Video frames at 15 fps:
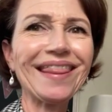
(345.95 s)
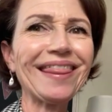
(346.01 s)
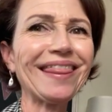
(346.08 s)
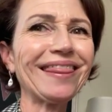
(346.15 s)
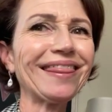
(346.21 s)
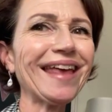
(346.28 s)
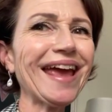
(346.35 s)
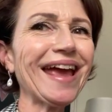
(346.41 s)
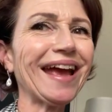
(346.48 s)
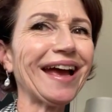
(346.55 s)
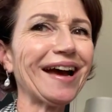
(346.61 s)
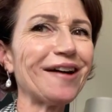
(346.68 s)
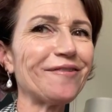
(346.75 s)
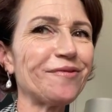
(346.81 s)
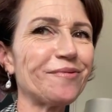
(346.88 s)
Think
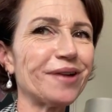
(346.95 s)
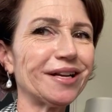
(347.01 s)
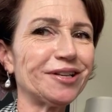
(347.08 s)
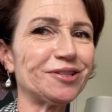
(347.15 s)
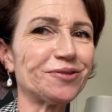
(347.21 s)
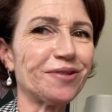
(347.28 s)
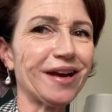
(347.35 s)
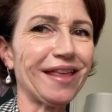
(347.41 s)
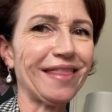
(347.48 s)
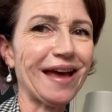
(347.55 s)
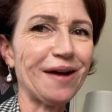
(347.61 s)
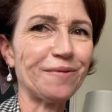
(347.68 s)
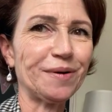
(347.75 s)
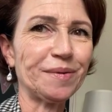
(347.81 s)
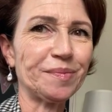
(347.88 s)
of what joy
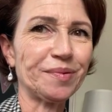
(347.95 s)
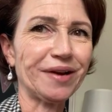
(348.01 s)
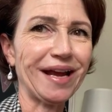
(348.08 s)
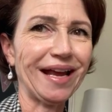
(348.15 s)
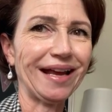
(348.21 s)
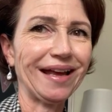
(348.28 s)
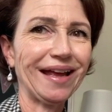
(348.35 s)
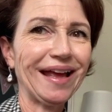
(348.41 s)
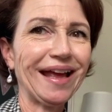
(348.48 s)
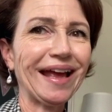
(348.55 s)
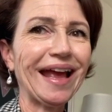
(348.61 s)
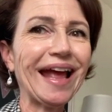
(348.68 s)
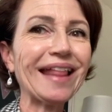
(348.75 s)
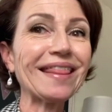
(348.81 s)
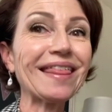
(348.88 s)
that will bring.
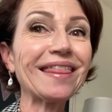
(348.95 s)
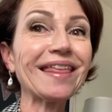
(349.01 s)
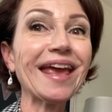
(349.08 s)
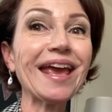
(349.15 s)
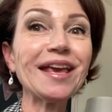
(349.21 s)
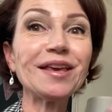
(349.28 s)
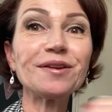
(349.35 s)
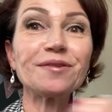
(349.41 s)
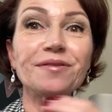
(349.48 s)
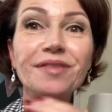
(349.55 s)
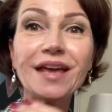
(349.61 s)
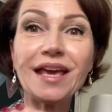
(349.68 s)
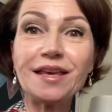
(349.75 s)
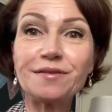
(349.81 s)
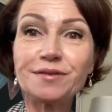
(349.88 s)
And thank
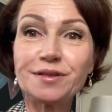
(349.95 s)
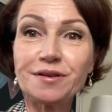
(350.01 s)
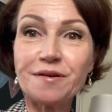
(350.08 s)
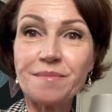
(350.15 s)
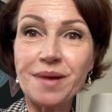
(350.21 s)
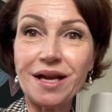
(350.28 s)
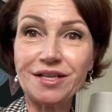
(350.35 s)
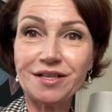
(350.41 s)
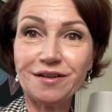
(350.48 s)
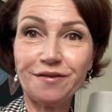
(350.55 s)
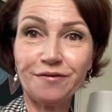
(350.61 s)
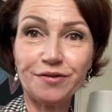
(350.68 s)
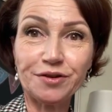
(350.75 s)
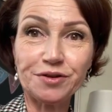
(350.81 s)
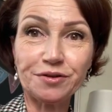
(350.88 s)
you so much
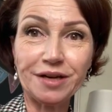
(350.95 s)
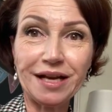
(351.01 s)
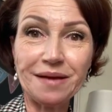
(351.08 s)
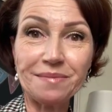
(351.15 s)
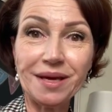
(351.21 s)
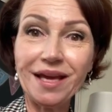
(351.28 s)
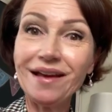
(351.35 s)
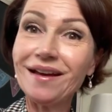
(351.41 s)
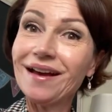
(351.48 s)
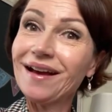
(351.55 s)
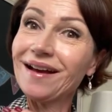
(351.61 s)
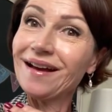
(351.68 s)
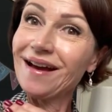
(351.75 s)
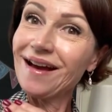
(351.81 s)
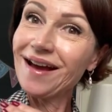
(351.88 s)
for joining me.
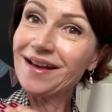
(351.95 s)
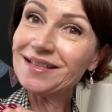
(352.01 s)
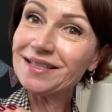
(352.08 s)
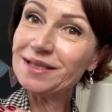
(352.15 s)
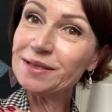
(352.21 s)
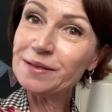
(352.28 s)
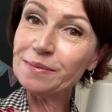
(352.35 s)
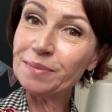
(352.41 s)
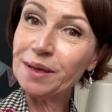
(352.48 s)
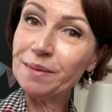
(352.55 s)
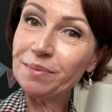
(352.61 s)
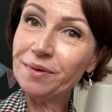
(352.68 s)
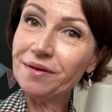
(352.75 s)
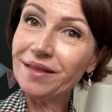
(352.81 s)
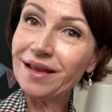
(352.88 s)
I see some
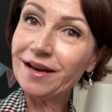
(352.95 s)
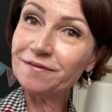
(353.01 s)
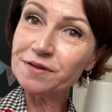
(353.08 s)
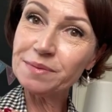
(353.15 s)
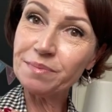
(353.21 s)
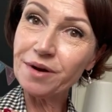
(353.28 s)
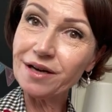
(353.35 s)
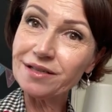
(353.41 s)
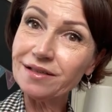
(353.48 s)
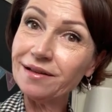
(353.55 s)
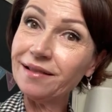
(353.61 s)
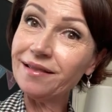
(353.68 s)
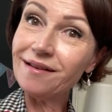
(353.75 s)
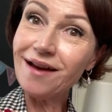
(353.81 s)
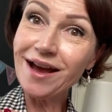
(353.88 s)
people that have sparked a
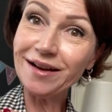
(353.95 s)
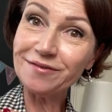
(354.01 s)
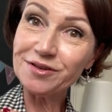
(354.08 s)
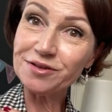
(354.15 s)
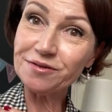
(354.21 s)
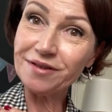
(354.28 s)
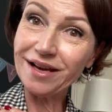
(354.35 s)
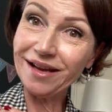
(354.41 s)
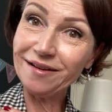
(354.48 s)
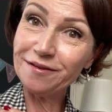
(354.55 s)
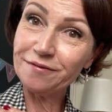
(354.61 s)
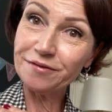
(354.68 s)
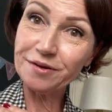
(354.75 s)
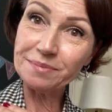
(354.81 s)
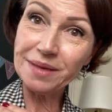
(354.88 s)
lot of joy
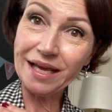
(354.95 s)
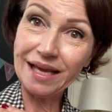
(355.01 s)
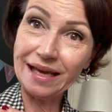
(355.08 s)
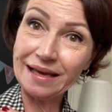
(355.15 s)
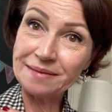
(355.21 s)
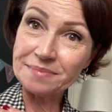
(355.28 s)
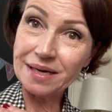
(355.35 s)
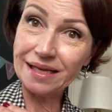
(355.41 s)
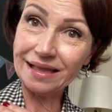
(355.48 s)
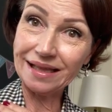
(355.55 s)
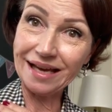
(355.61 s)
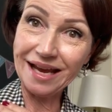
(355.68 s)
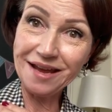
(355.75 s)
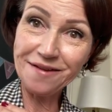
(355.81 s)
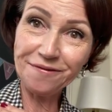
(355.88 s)
for me in my
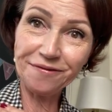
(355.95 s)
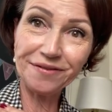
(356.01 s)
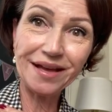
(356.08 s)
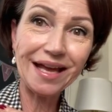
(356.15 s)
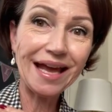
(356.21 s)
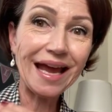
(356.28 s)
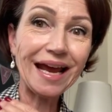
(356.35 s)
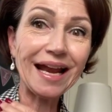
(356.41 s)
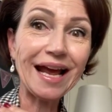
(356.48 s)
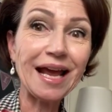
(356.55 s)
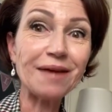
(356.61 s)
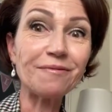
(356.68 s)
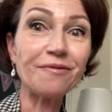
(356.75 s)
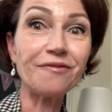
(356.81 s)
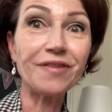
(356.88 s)
life, and I
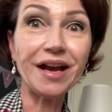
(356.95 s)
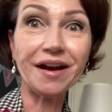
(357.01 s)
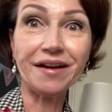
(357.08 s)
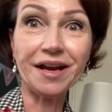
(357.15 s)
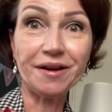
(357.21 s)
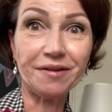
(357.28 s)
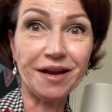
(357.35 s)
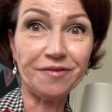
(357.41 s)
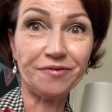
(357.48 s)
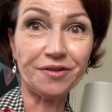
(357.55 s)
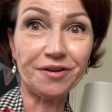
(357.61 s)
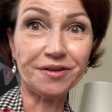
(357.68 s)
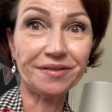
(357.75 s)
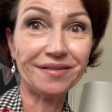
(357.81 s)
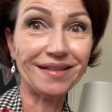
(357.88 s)
am very
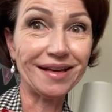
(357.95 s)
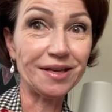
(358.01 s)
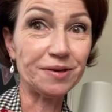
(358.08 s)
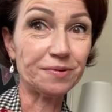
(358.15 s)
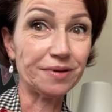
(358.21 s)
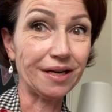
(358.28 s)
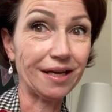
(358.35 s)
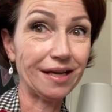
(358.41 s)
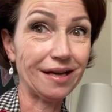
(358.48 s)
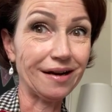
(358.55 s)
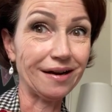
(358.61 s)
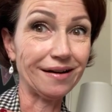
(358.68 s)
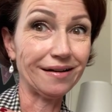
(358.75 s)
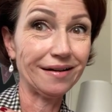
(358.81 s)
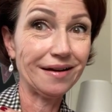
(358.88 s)
grateful that you are
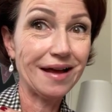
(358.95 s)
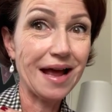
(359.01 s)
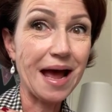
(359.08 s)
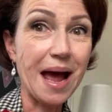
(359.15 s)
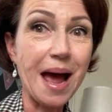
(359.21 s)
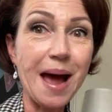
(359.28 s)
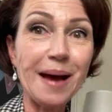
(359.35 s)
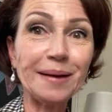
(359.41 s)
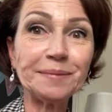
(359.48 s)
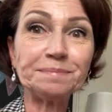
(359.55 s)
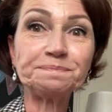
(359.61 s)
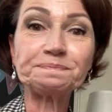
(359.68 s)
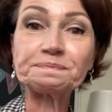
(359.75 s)
here. And